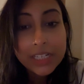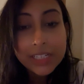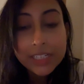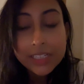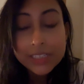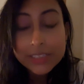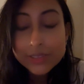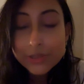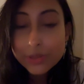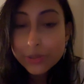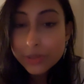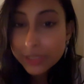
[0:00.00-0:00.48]

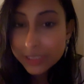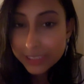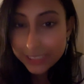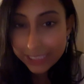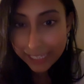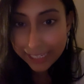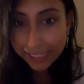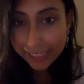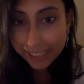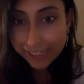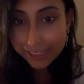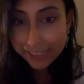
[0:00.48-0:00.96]
So the
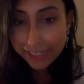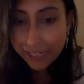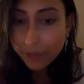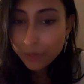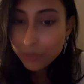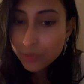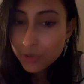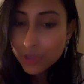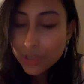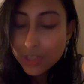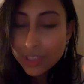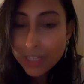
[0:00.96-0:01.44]
second,
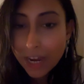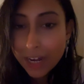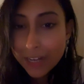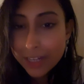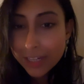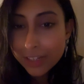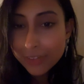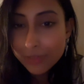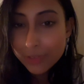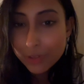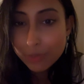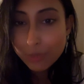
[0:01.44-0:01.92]
I'm just
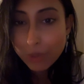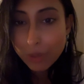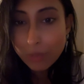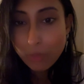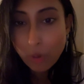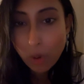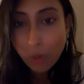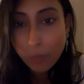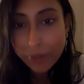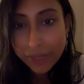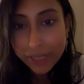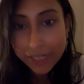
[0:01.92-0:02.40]
starting with my
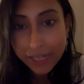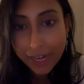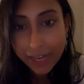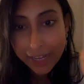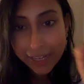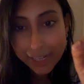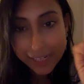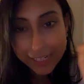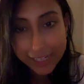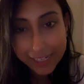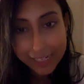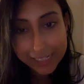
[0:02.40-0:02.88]
mom and
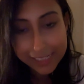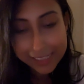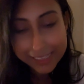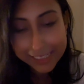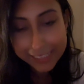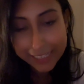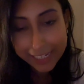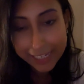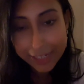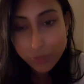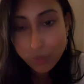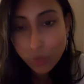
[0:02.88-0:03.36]
dad, and I'll
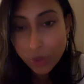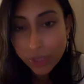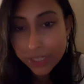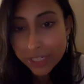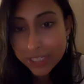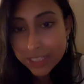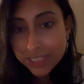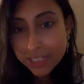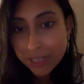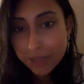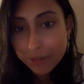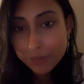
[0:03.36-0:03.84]
take one
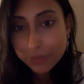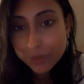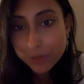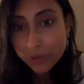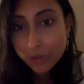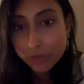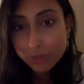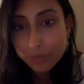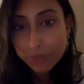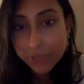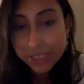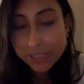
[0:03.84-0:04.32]
example
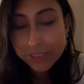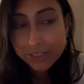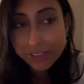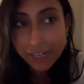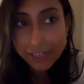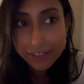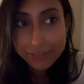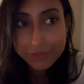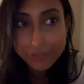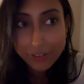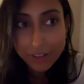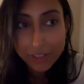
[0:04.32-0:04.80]
of my
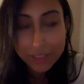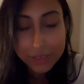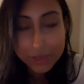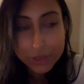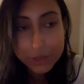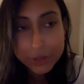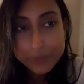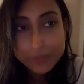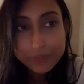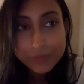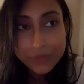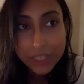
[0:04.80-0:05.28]

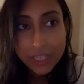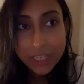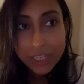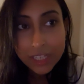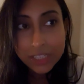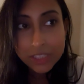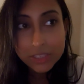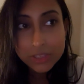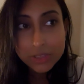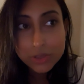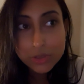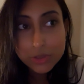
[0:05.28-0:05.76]
grandfather.
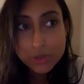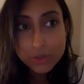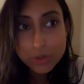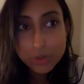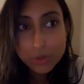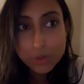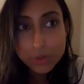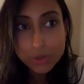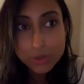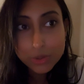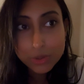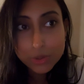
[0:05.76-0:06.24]

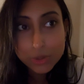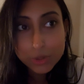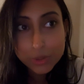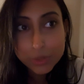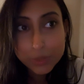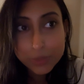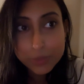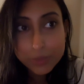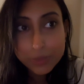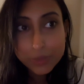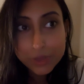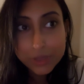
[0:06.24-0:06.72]

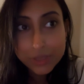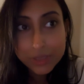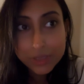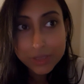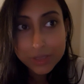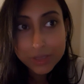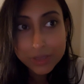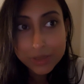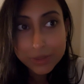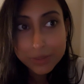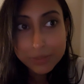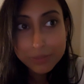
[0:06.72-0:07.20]
So
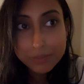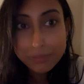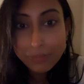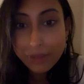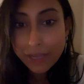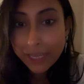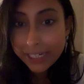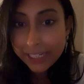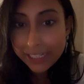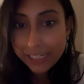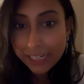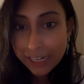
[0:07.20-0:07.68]

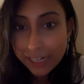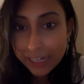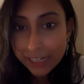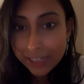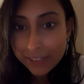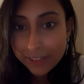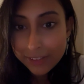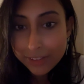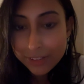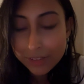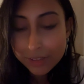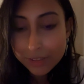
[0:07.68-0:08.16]
my
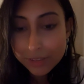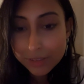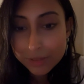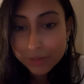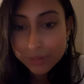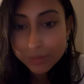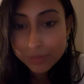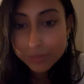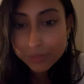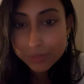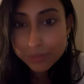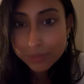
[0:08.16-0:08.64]
dad,
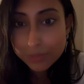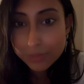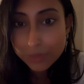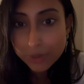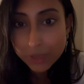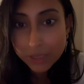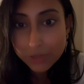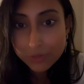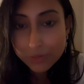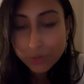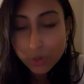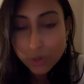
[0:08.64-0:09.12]

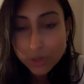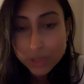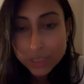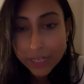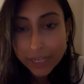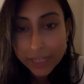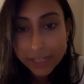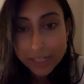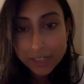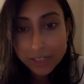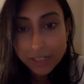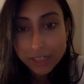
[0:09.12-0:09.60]
of course,
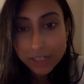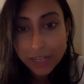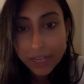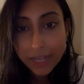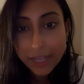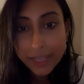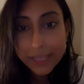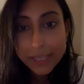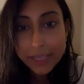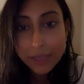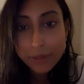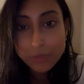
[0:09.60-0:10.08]
like
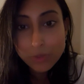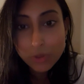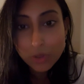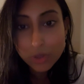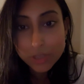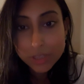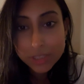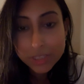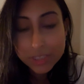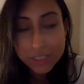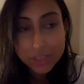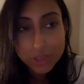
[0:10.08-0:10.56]
I am
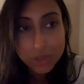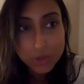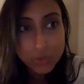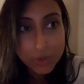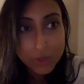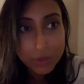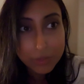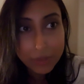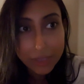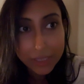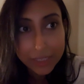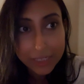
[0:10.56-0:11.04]
not in touch
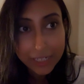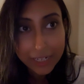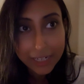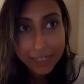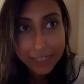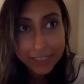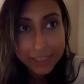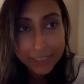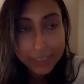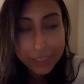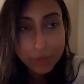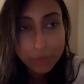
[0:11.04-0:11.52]
with my
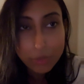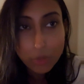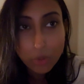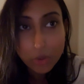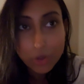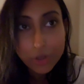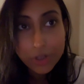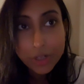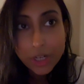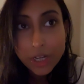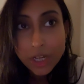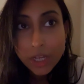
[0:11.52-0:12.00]
dad
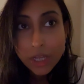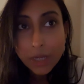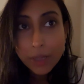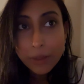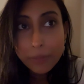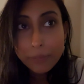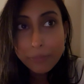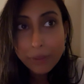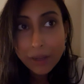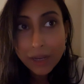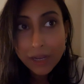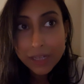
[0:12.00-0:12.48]
anymore,
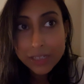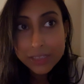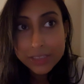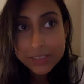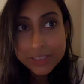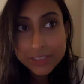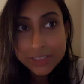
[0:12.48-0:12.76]
but